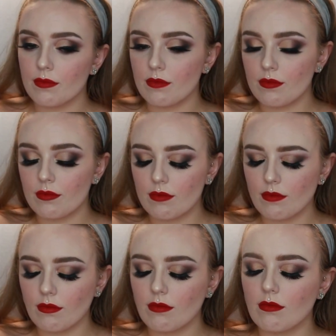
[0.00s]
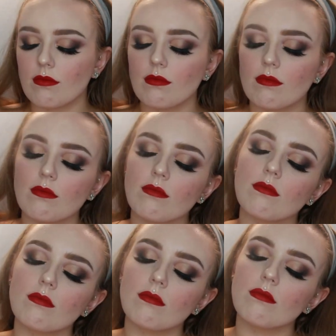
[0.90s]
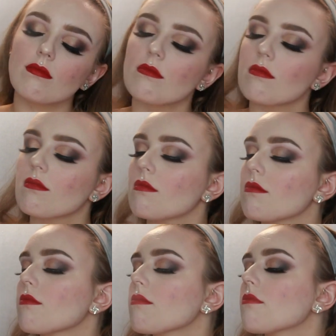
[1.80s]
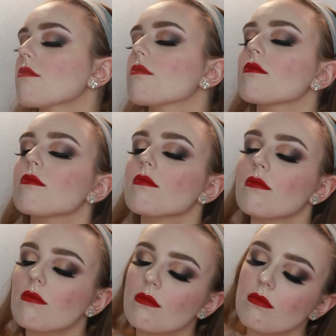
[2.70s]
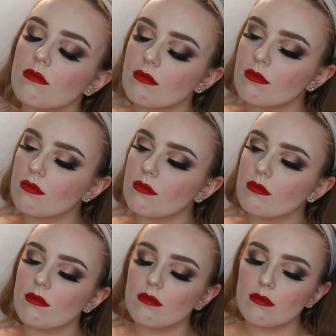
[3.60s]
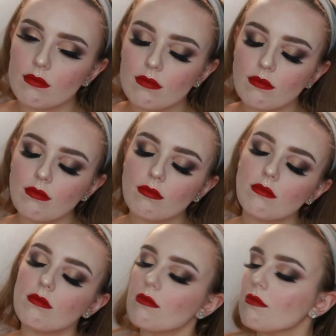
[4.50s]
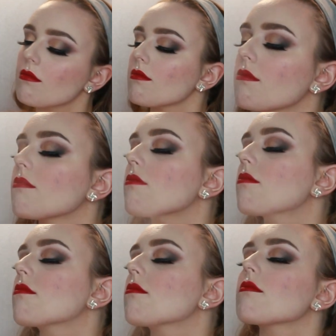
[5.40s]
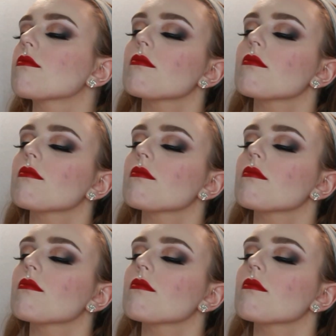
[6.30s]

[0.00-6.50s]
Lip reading: Nothing is said.